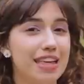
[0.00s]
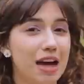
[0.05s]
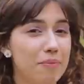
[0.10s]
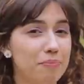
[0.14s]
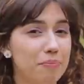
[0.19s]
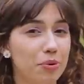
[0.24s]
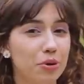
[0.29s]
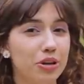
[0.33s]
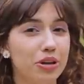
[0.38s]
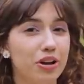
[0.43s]

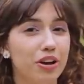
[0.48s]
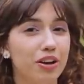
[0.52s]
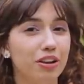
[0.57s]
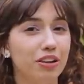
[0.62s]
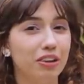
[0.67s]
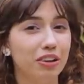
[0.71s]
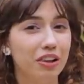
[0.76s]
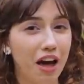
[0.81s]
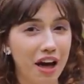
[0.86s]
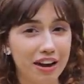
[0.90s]
that boy got a
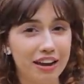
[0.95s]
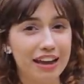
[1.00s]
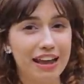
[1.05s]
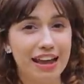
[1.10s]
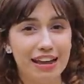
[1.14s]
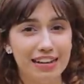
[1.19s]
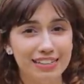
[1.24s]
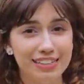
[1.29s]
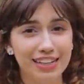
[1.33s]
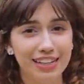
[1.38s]
lot of
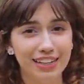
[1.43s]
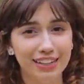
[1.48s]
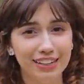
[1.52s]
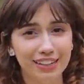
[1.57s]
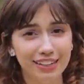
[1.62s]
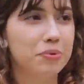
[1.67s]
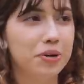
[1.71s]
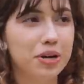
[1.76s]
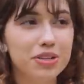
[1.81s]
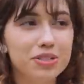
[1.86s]
hate.
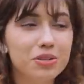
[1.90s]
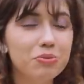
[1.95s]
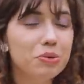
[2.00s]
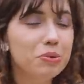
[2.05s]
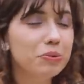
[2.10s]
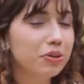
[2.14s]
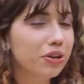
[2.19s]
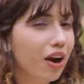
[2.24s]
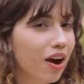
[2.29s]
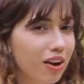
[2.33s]
But also
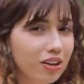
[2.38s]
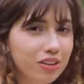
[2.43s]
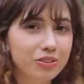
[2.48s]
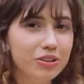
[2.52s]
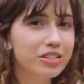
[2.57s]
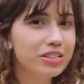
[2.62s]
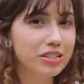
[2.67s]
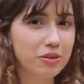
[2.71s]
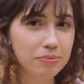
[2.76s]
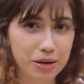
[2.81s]
we were all
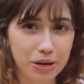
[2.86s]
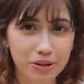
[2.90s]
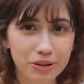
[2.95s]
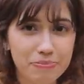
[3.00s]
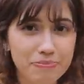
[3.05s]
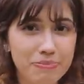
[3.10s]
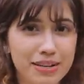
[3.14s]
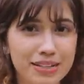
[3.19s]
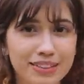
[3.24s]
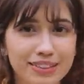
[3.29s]
crazy about
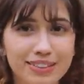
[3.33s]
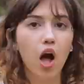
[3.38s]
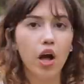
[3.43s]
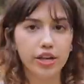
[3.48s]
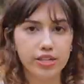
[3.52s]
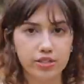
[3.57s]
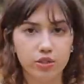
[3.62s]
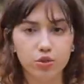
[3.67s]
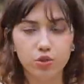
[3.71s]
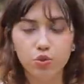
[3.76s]
him.
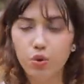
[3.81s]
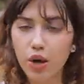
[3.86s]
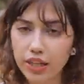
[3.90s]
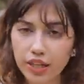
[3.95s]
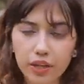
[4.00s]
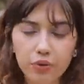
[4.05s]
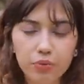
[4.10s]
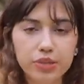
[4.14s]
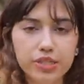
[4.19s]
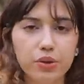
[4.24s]
Okay, so
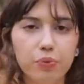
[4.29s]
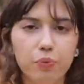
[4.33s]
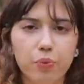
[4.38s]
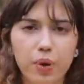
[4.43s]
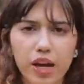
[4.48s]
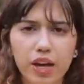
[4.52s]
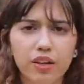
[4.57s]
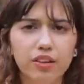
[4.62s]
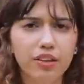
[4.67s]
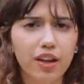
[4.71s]
Twilight was a
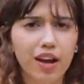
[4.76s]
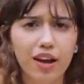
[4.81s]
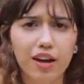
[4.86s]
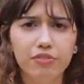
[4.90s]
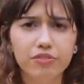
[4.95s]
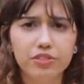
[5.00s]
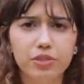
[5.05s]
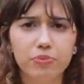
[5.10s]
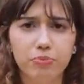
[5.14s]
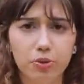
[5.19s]

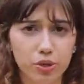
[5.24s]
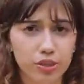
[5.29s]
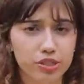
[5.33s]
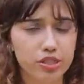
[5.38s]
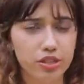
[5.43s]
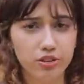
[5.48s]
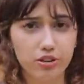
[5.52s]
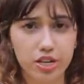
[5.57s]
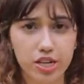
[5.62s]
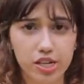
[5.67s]
well-loved book
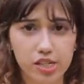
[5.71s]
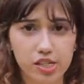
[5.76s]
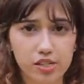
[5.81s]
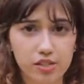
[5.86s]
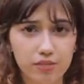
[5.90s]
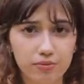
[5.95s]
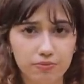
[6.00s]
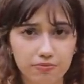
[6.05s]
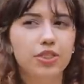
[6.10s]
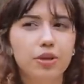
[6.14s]

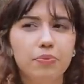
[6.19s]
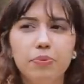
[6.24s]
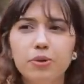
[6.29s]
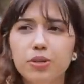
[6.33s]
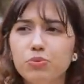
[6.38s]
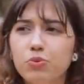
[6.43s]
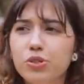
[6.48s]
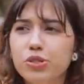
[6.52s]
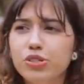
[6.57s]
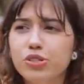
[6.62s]
series. The
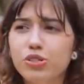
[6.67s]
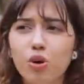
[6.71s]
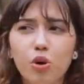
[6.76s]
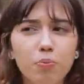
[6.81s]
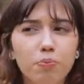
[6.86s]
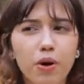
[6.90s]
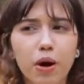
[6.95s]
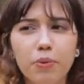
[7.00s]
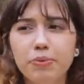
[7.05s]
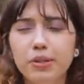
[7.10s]
books were
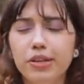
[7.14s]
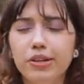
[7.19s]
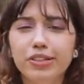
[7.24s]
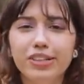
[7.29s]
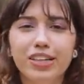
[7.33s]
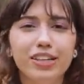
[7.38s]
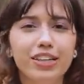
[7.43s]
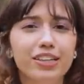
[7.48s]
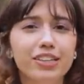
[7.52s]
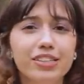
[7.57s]
so popular
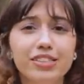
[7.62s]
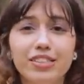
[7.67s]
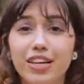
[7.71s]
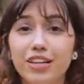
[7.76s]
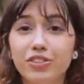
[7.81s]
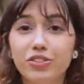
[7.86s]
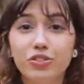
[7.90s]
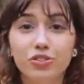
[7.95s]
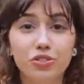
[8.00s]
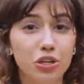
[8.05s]
that they
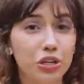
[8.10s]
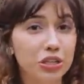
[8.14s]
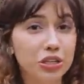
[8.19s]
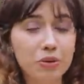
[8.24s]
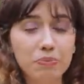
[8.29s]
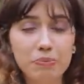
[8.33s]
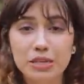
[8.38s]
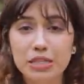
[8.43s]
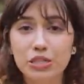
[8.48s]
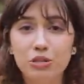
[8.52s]
decided to turn
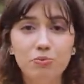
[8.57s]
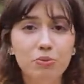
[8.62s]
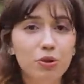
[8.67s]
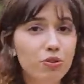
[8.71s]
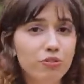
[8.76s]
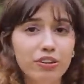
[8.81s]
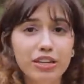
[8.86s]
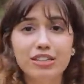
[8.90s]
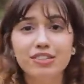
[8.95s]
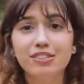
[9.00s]
them into
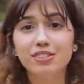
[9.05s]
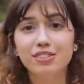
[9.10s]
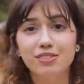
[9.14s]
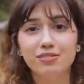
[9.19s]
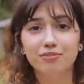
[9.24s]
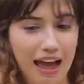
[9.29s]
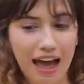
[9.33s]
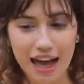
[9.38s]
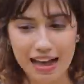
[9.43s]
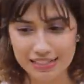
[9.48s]

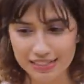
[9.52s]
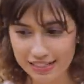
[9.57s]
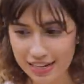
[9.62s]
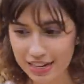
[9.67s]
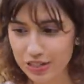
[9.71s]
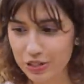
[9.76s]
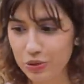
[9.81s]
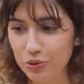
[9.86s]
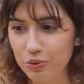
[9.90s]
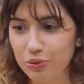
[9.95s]
movies, as
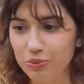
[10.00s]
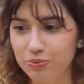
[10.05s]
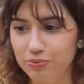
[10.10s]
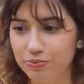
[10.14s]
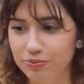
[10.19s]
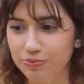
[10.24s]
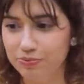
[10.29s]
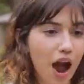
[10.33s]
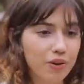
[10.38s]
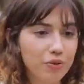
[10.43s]
they do.
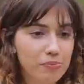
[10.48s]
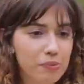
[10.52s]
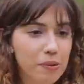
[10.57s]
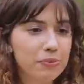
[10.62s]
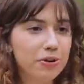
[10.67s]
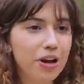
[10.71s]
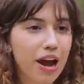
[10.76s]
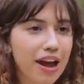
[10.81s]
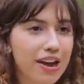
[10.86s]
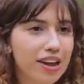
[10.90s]
I
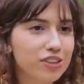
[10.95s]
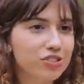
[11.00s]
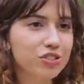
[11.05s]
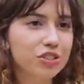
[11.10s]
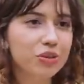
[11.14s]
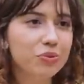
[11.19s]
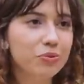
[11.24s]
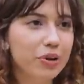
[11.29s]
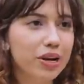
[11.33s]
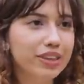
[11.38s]
remember I
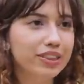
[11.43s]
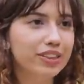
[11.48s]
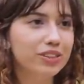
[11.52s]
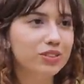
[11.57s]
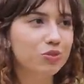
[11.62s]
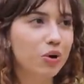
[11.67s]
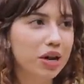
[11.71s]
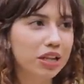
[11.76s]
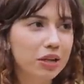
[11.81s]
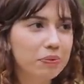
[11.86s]
actually read the
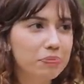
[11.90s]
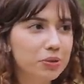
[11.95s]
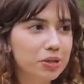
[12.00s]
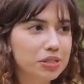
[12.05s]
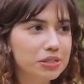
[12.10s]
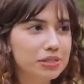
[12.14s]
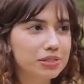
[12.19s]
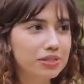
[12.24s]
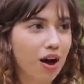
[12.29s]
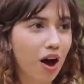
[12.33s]
Twilight
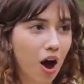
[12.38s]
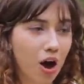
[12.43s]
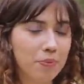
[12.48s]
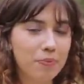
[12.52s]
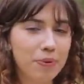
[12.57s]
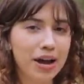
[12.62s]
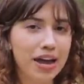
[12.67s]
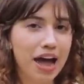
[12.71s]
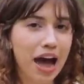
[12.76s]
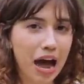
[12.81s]
books on
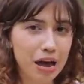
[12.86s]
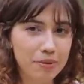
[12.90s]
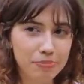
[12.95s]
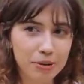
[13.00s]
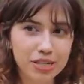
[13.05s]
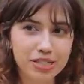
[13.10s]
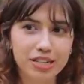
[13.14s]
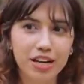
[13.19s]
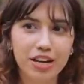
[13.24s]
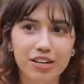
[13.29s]
my
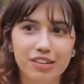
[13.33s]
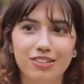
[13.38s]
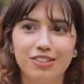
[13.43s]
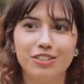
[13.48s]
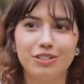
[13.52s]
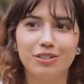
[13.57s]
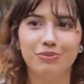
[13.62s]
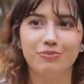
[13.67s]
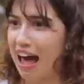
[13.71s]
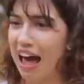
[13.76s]
iPod
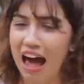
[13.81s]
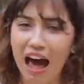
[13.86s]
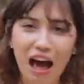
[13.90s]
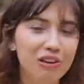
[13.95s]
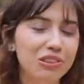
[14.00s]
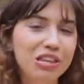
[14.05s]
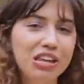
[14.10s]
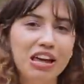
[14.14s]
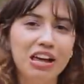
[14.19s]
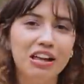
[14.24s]
Touch.
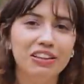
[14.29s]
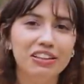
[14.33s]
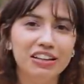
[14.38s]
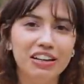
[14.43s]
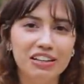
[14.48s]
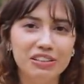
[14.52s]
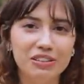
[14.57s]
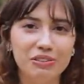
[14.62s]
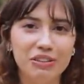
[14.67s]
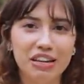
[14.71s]
How the hell did
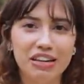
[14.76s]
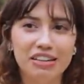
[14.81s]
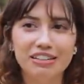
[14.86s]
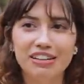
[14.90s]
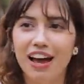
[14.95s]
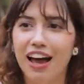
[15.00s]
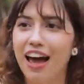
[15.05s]
I do that?